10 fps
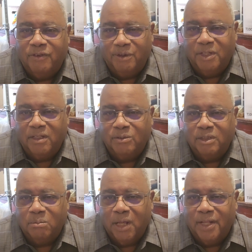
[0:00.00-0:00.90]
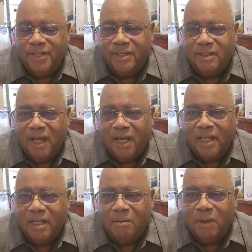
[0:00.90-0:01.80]
feel guilty about
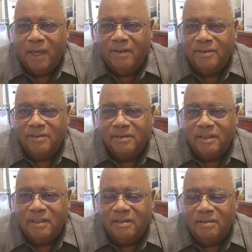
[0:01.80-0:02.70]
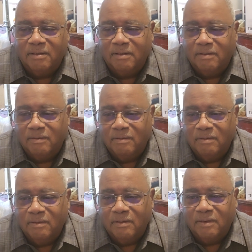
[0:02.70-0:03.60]
knocking him out, you know.
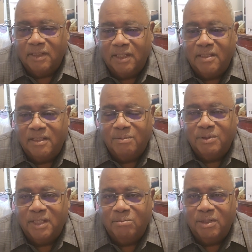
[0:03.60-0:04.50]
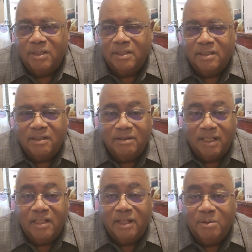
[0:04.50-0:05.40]
He's upset because
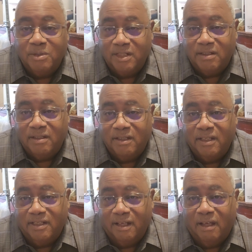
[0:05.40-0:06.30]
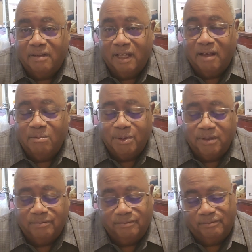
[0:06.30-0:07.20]
he knows he could get knocked out, but